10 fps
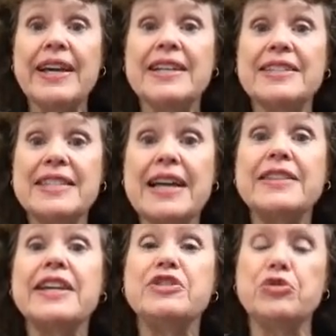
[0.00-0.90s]
is
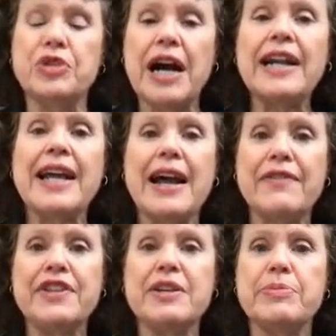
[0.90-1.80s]
that they do not
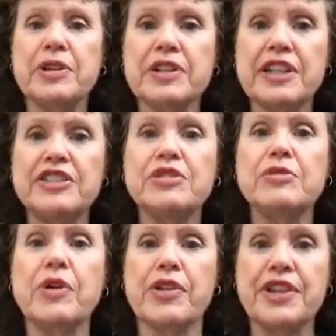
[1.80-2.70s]
have the ability
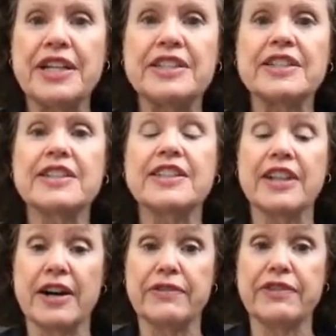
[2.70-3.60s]
to authentically
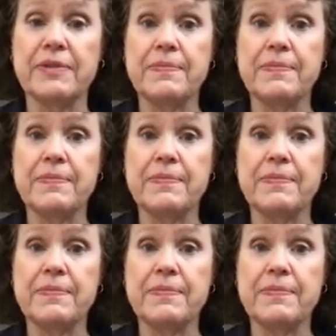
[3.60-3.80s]
love.